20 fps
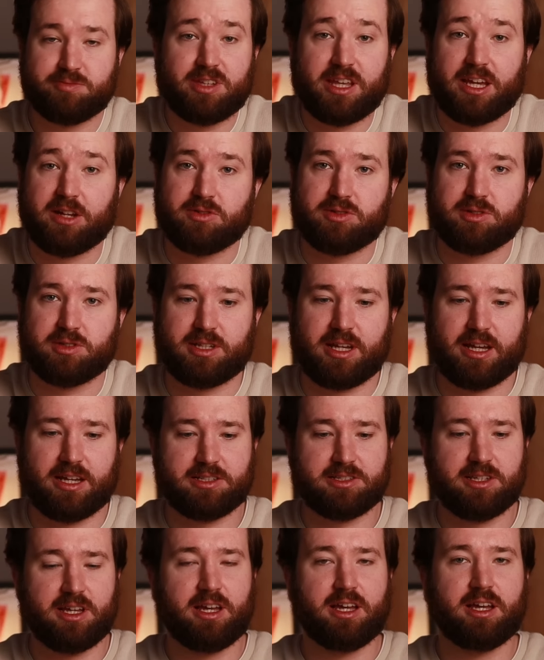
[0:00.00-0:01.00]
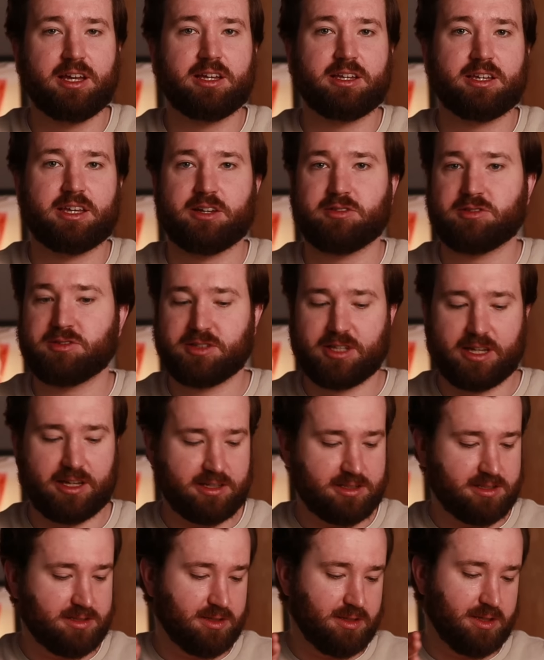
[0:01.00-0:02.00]
council
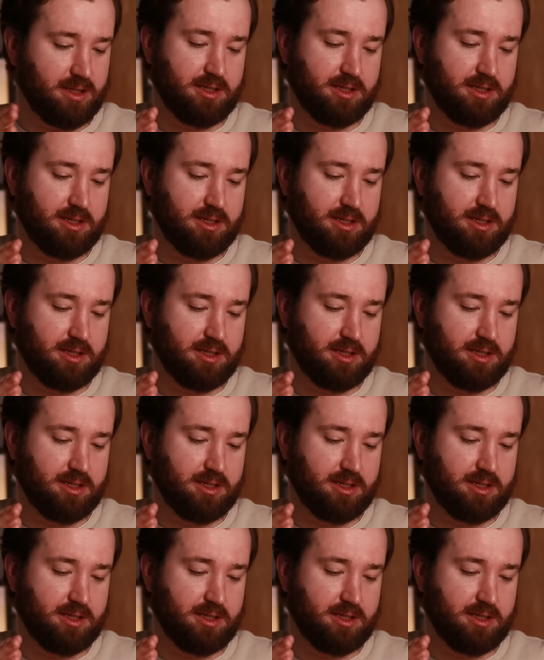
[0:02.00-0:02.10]
tax